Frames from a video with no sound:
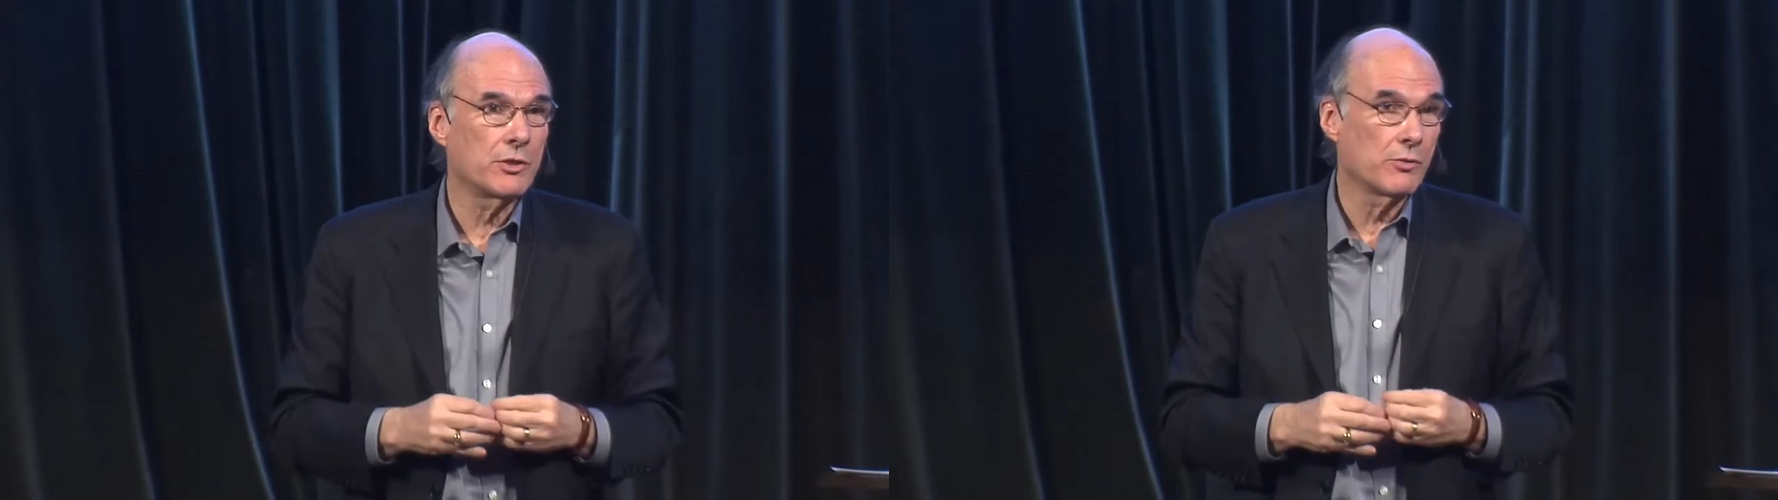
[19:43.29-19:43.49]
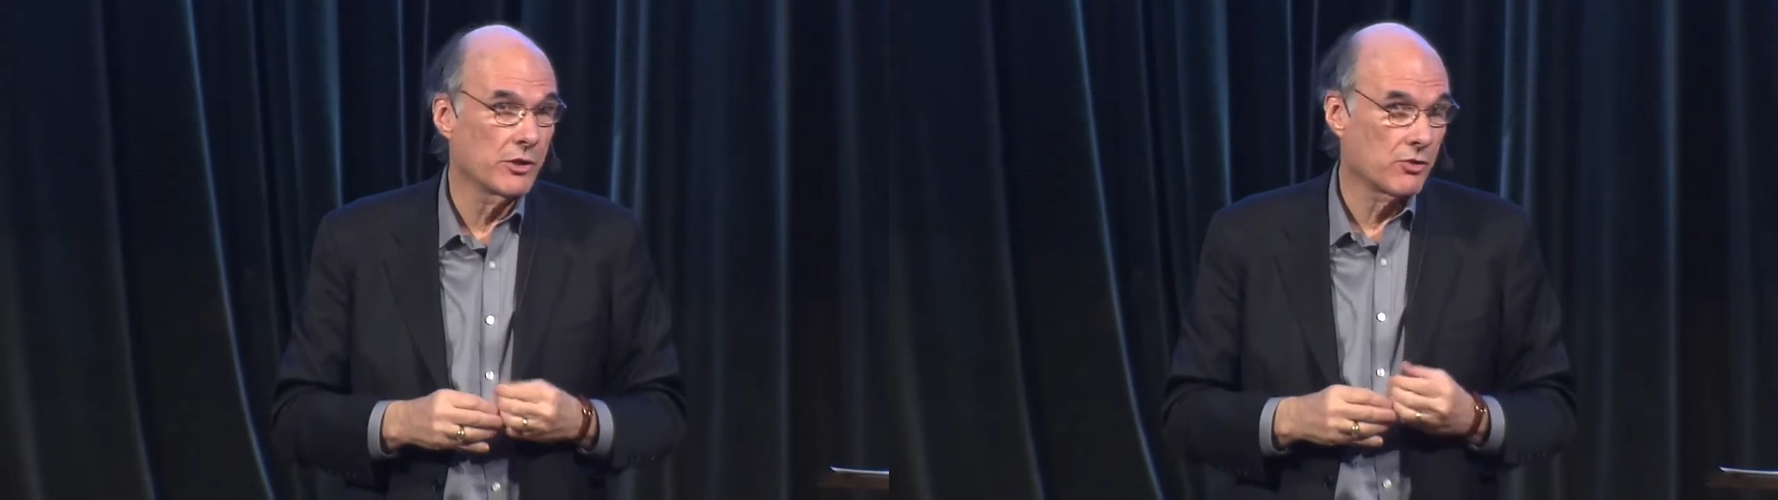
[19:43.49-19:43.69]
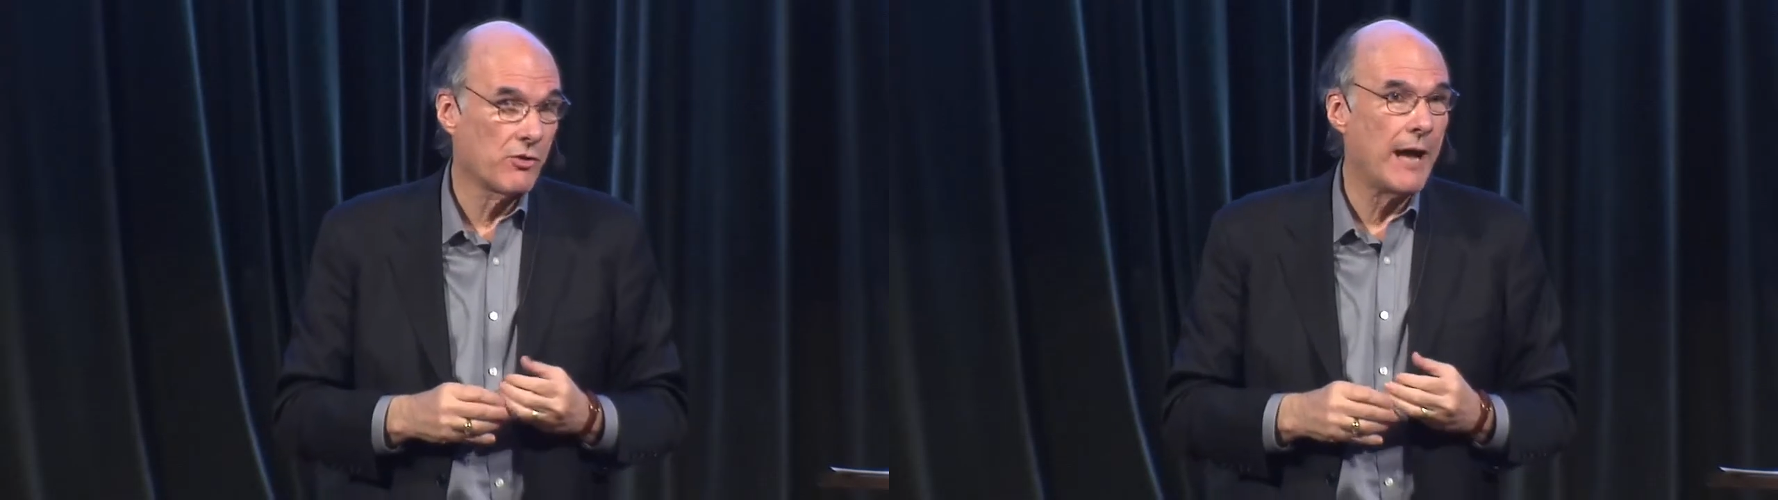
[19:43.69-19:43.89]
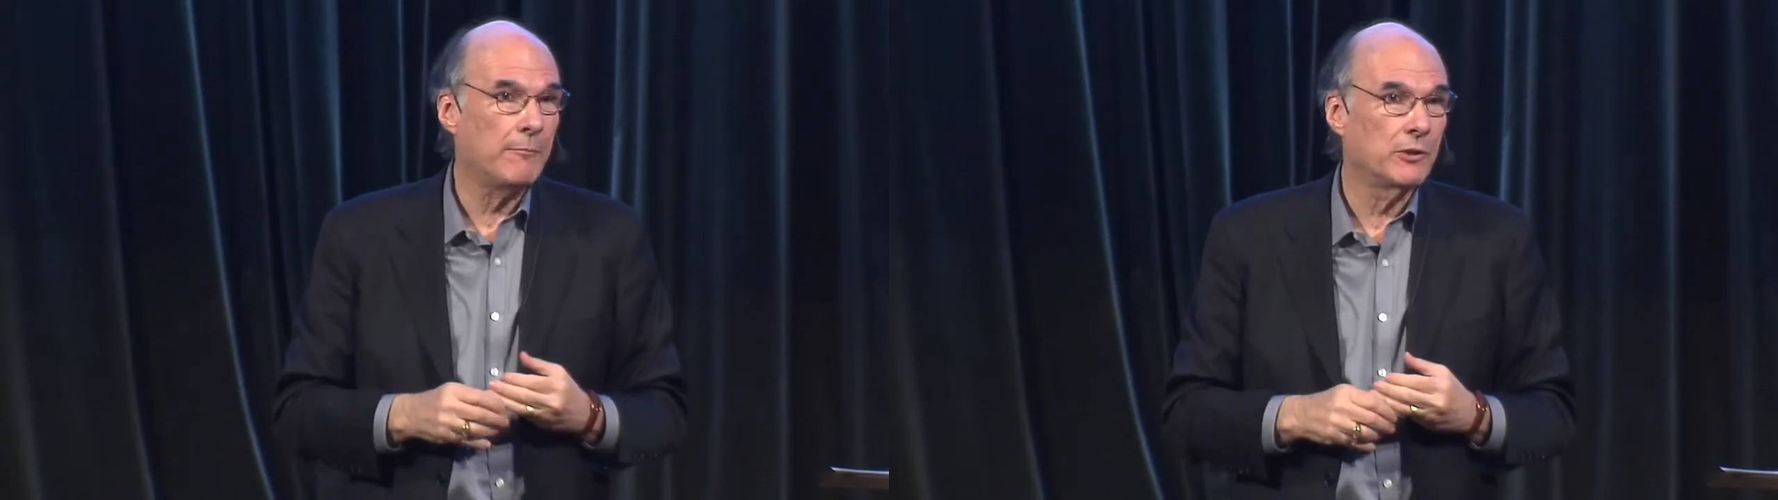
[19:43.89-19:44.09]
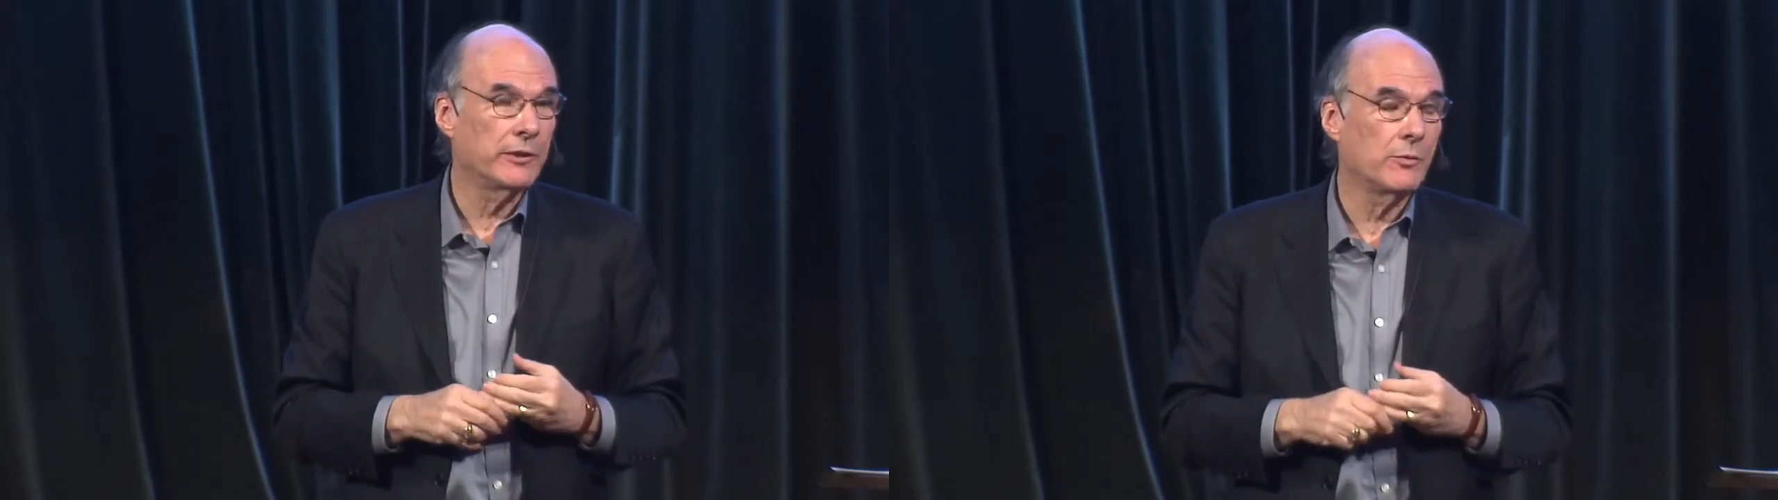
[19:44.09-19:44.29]
that we're
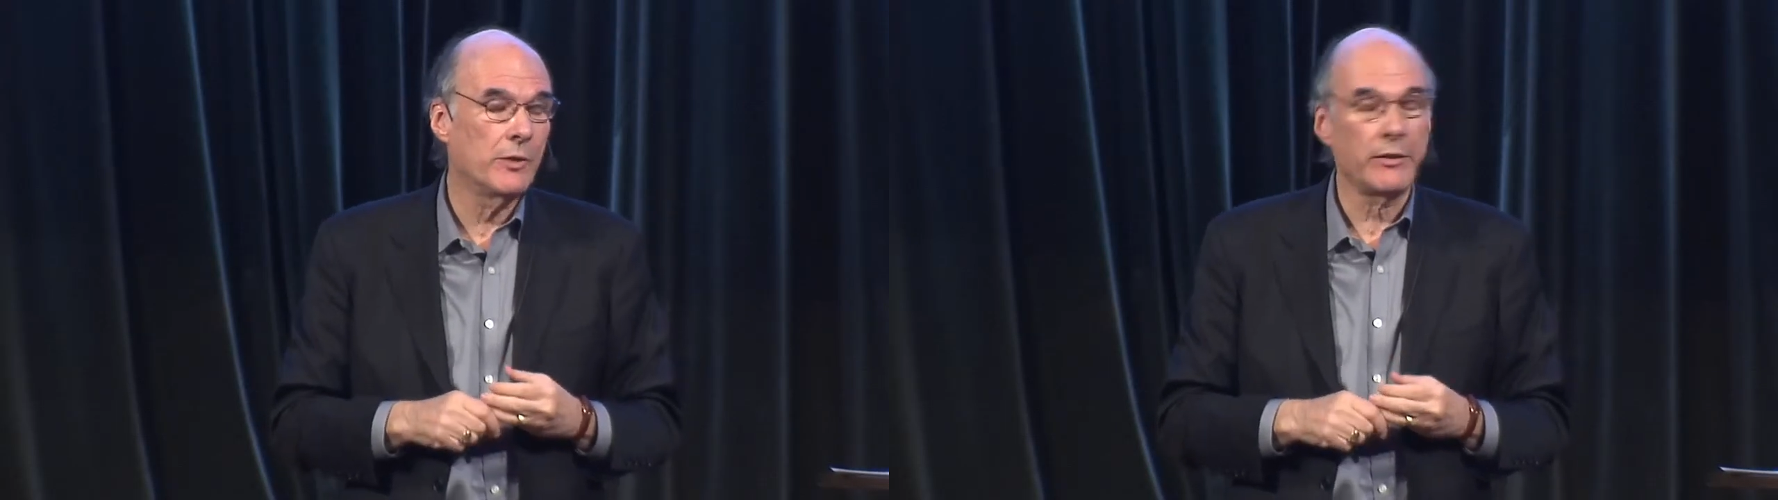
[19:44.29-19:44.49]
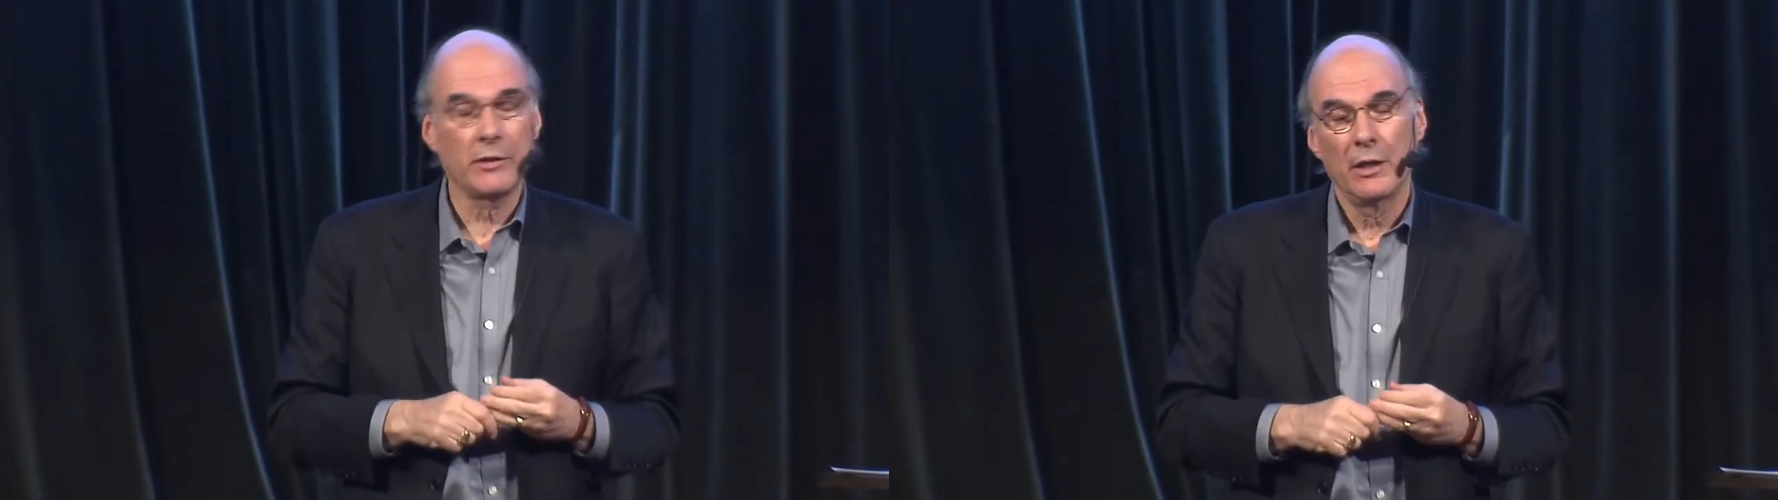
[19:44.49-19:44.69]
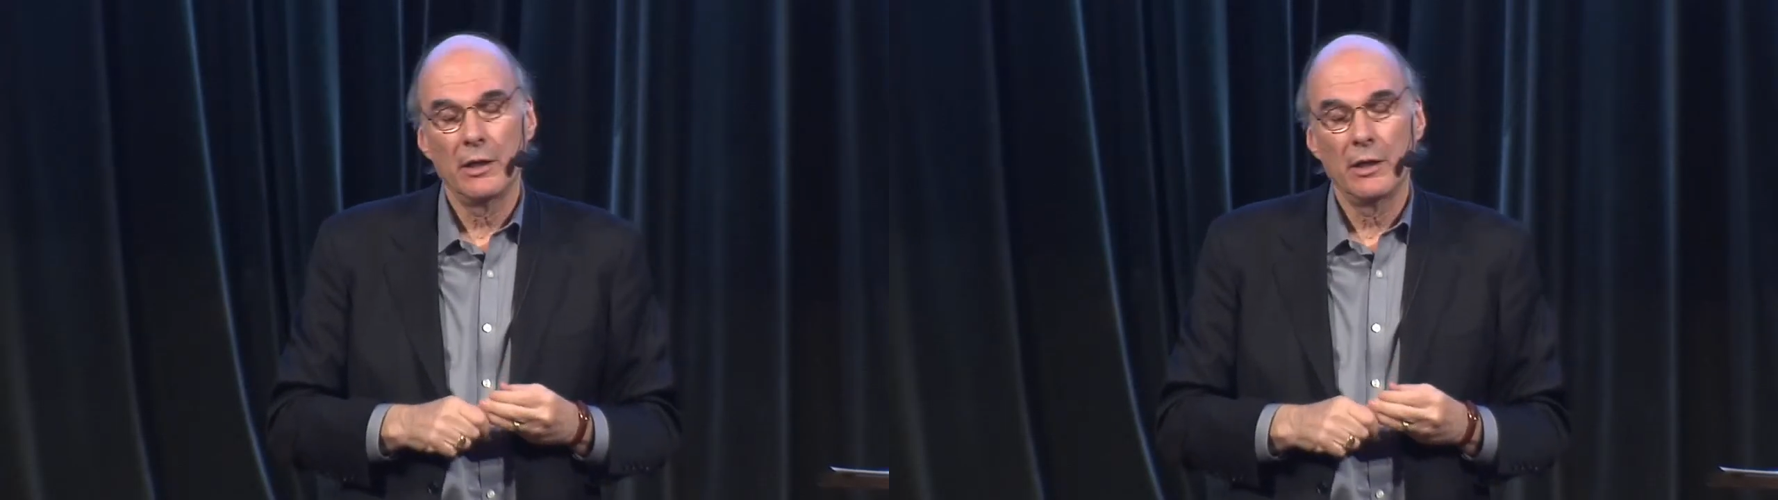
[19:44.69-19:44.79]
grappling with,